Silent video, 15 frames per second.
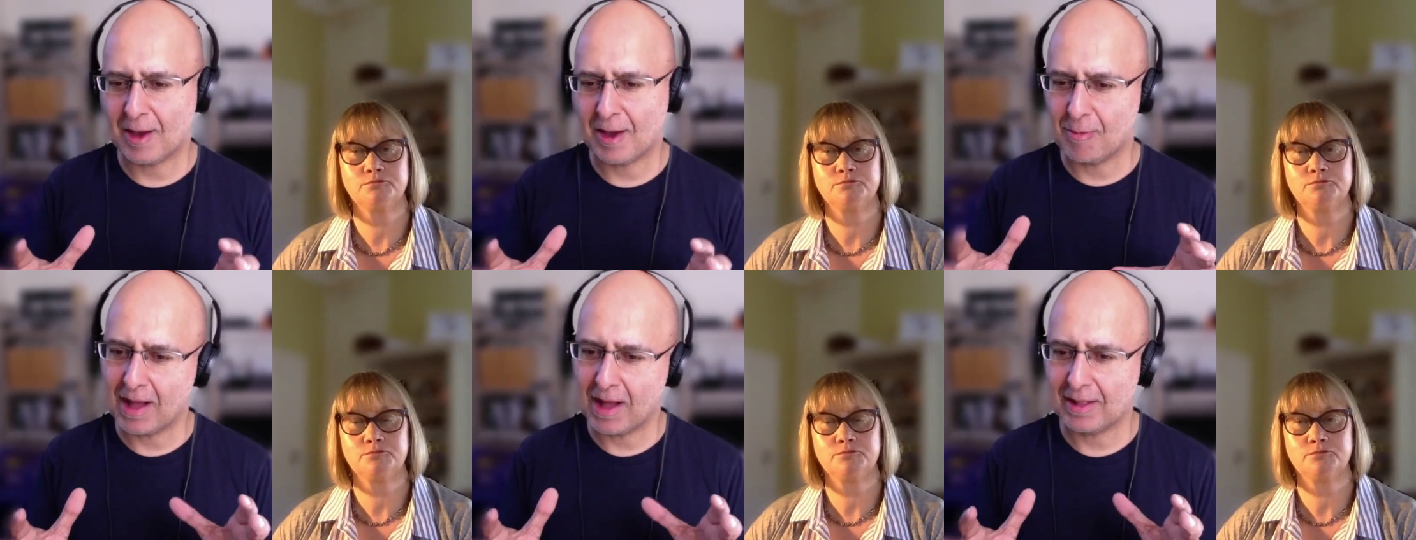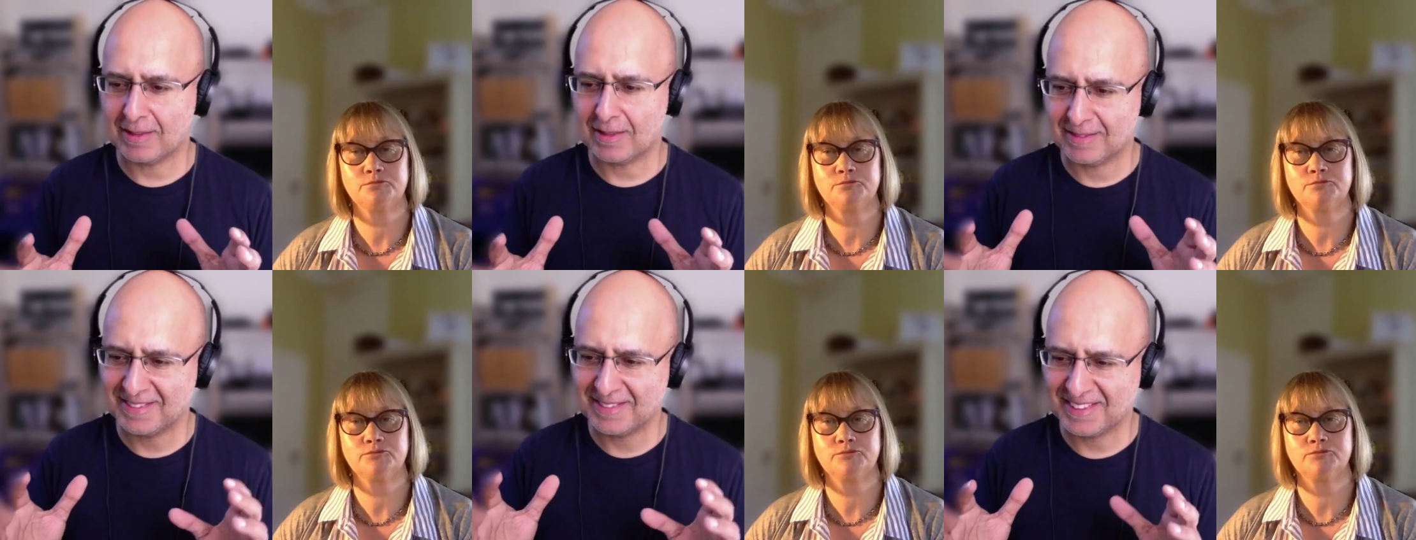Speaker 1: go
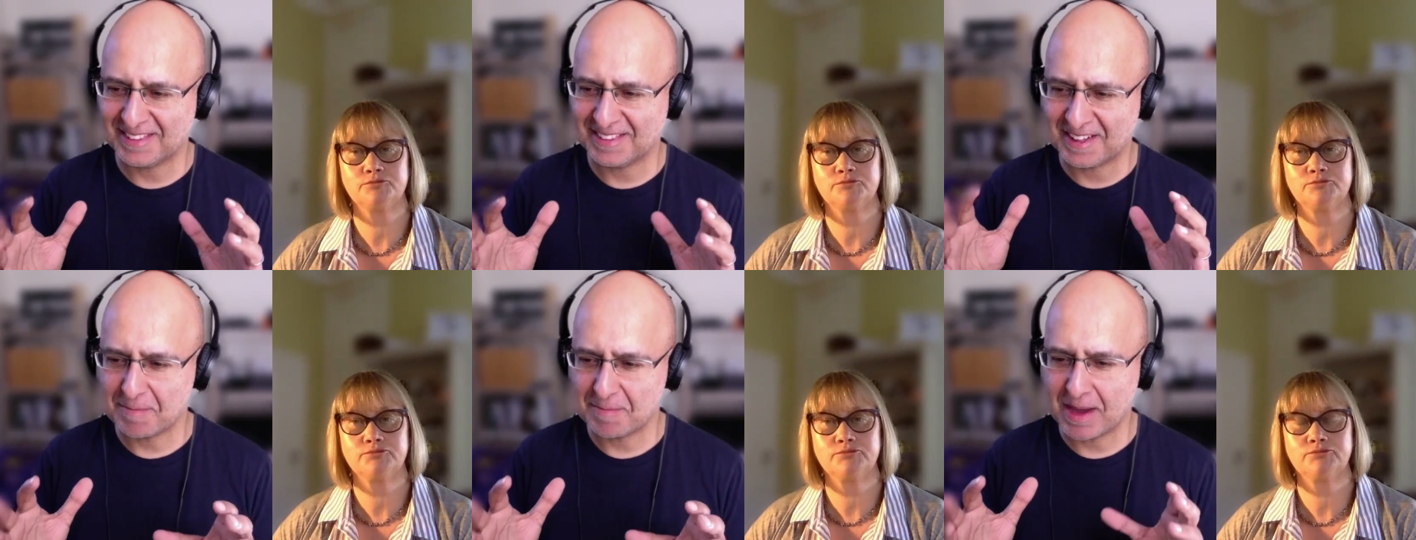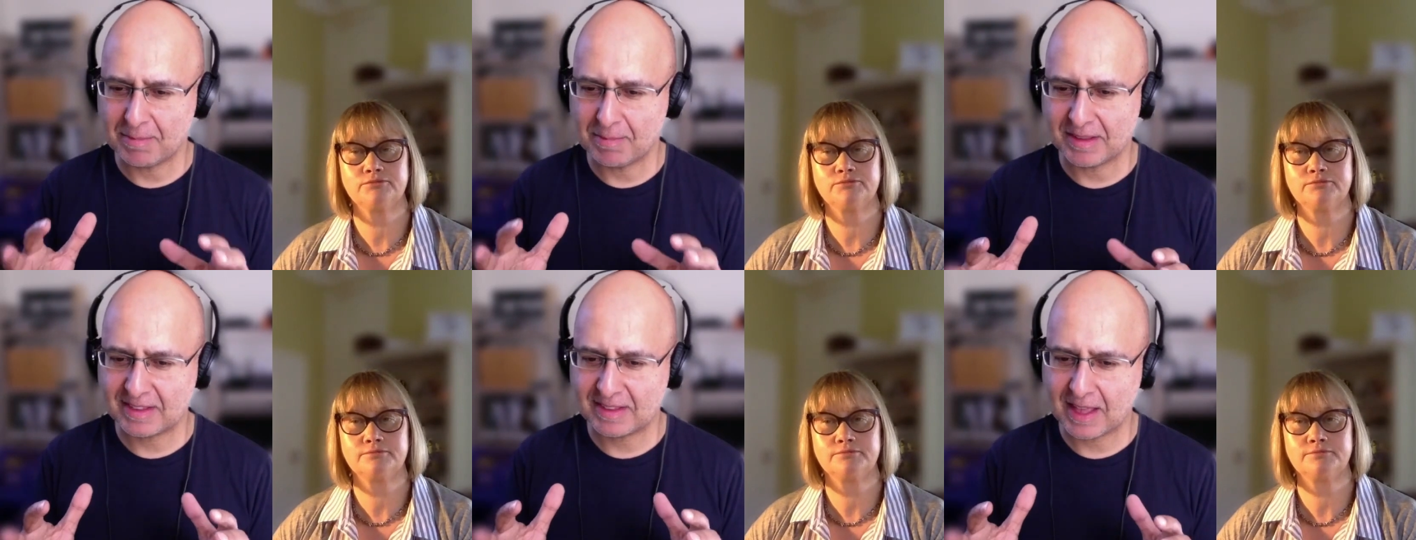well," I've made a
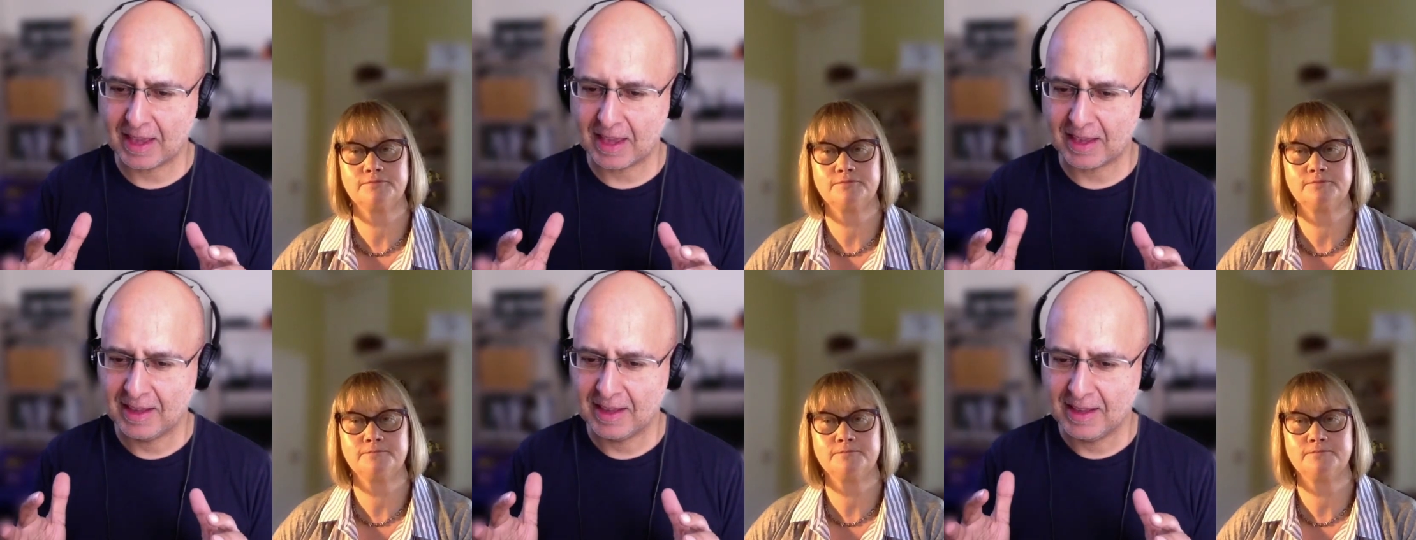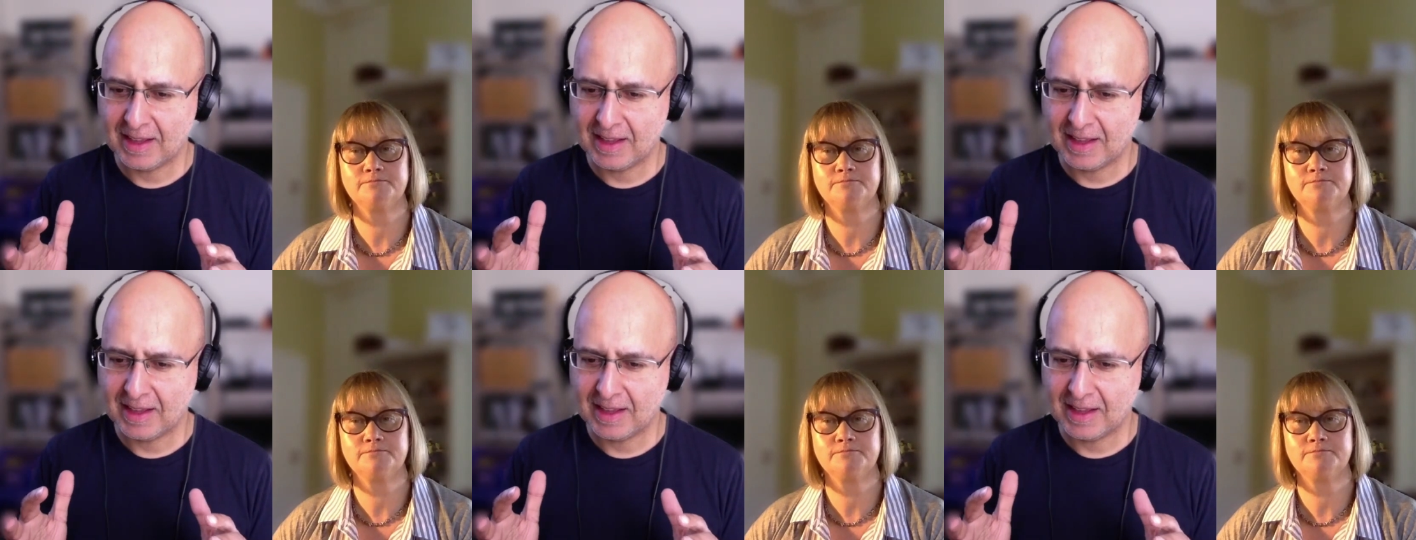mistake.